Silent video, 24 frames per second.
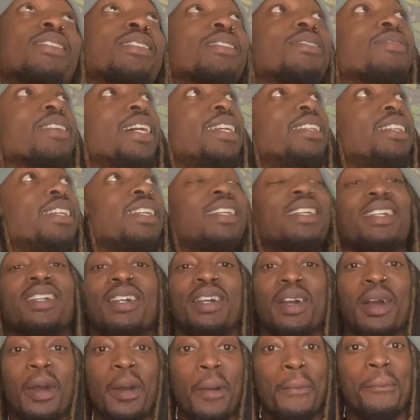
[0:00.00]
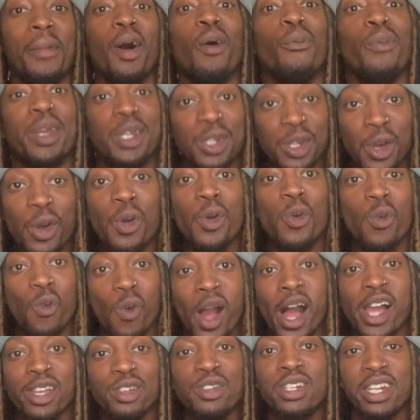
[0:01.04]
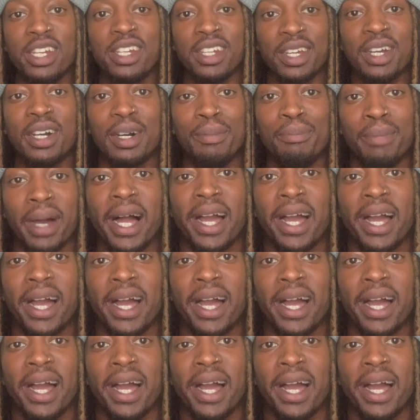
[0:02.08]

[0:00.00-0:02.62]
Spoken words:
Randy. But we know why you didn't come back.